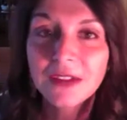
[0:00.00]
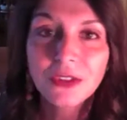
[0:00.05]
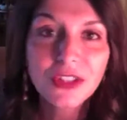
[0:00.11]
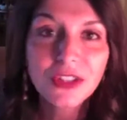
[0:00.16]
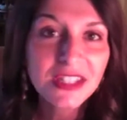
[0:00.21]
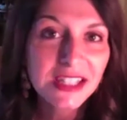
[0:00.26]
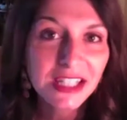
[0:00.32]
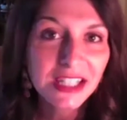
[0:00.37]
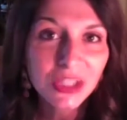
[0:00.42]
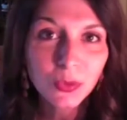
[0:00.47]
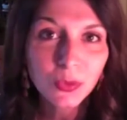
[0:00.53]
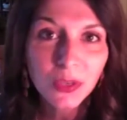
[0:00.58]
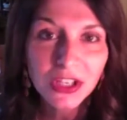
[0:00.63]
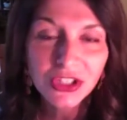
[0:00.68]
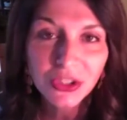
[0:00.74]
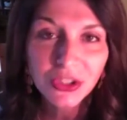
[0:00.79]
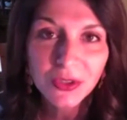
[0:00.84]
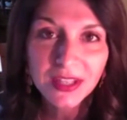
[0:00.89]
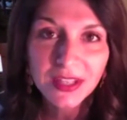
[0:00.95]
or 6
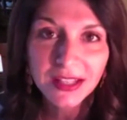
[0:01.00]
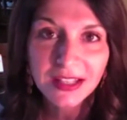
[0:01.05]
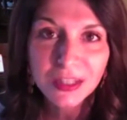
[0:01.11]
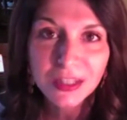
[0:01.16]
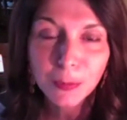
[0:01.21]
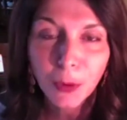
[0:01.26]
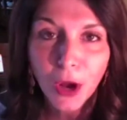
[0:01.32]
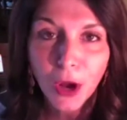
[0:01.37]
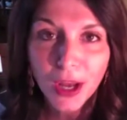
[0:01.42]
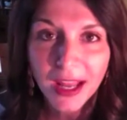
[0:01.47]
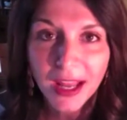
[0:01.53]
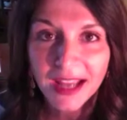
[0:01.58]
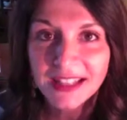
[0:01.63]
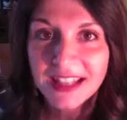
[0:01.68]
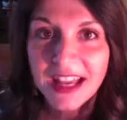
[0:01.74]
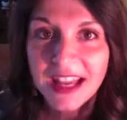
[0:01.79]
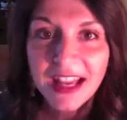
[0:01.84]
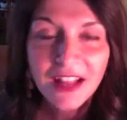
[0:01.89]
weeks using this product,